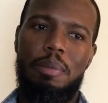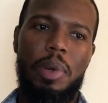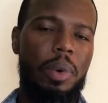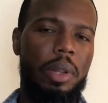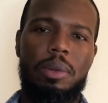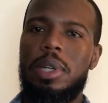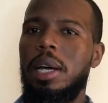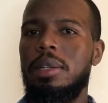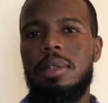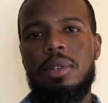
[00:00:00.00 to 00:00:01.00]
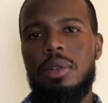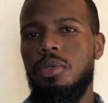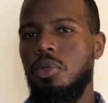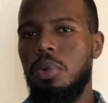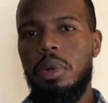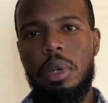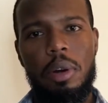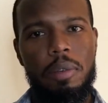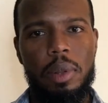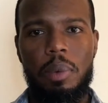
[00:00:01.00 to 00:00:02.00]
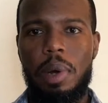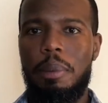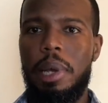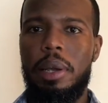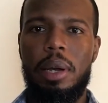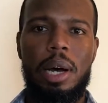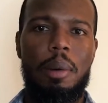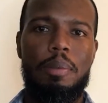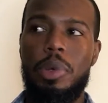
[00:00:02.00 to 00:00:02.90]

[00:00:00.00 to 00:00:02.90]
be one of those guys that's just drooling over the women.